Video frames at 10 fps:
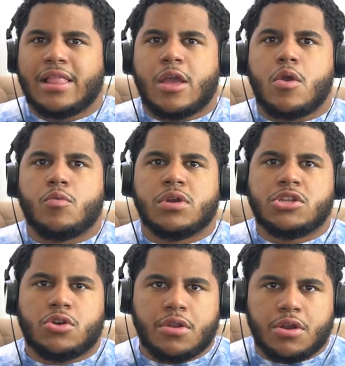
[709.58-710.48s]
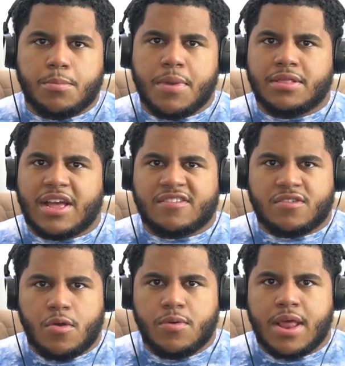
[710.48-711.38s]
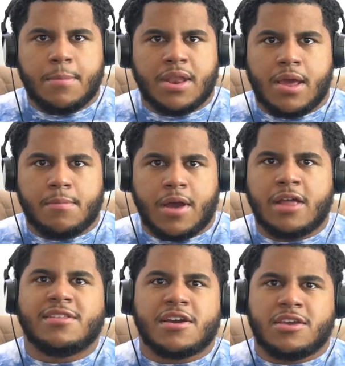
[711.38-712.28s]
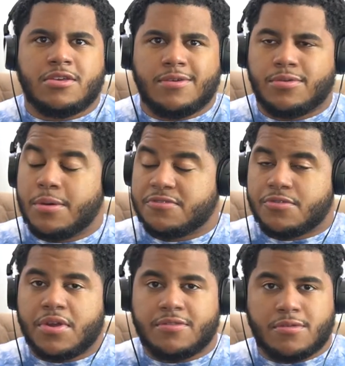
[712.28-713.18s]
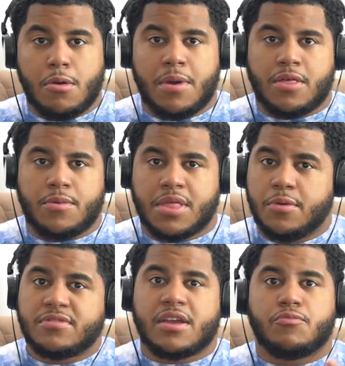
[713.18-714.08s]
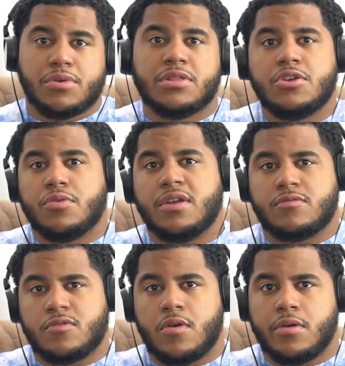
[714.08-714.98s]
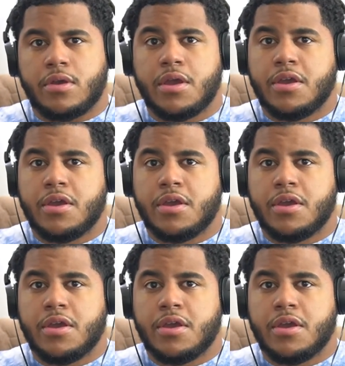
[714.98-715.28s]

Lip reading: Like, when Joyner made that song with Eminem, Lucky You, that was a great song, by the way. That was a really great song.